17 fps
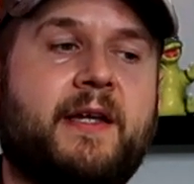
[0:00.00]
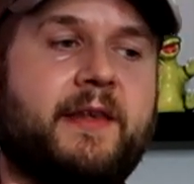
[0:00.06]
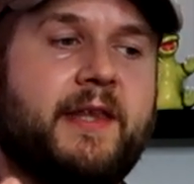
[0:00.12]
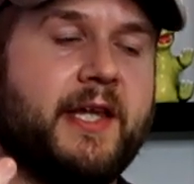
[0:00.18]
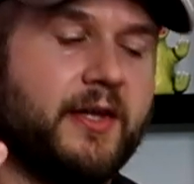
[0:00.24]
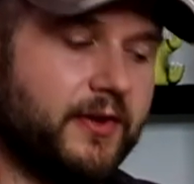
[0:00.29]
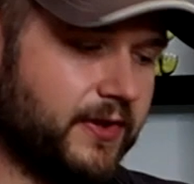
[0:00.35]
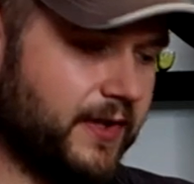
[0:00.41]

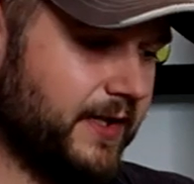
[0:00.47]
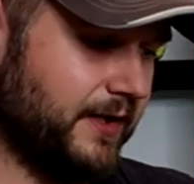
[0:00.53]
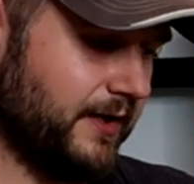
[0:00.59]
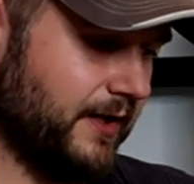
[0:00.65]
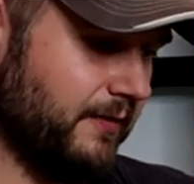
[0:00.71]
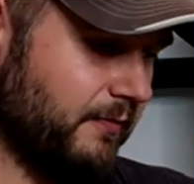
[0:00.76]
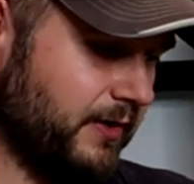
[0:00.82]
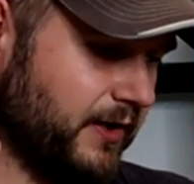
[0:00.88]
that you
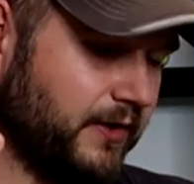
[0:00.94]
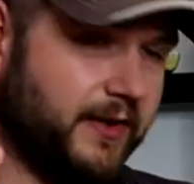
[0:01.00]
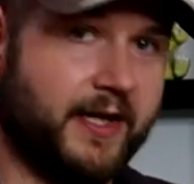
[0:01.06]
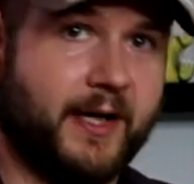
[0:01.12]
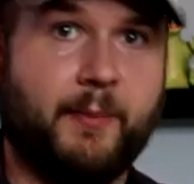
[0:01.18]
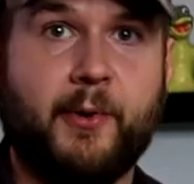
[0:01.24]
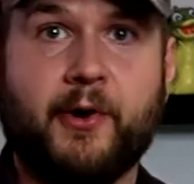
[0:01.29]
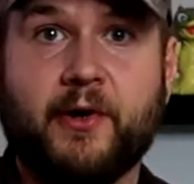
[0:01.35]
think of when you
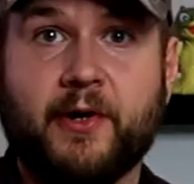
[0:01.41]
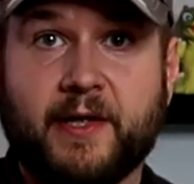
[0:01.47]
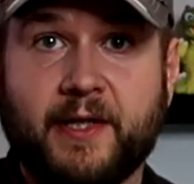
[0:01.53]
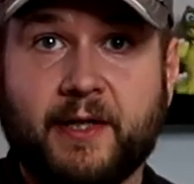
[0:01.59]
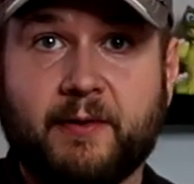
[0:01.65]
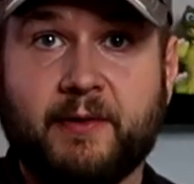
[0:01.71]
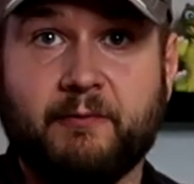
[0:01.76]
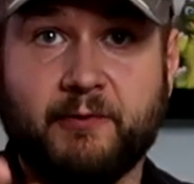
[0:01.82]
think of Burger
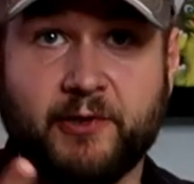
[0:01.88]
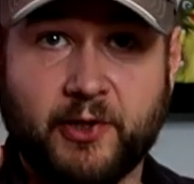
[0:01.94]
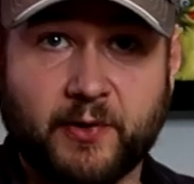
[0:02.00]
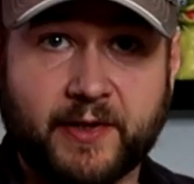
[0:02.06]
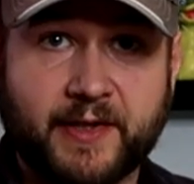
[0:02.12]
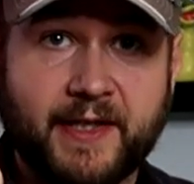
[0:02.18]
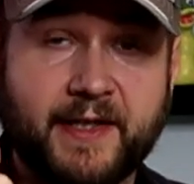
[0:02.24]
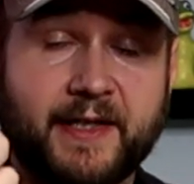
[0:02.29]
King, when, when
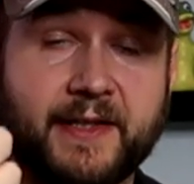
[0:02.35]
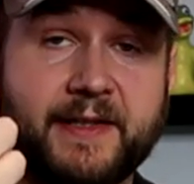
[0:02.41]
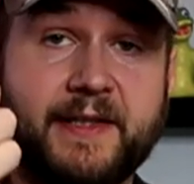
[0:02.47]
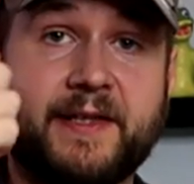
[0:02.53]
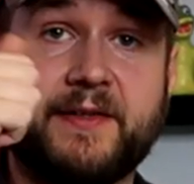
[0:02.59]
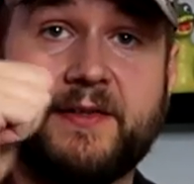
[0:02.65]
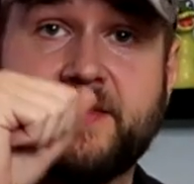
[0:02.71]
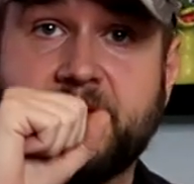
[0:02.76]
you're a kid at
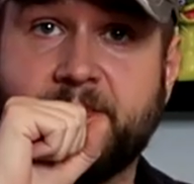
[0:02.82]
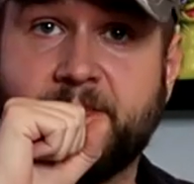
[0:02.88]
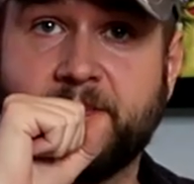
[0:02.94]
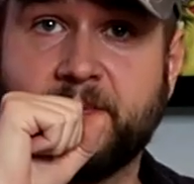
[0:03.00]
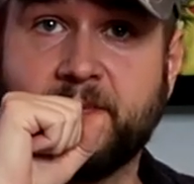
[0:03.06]
least?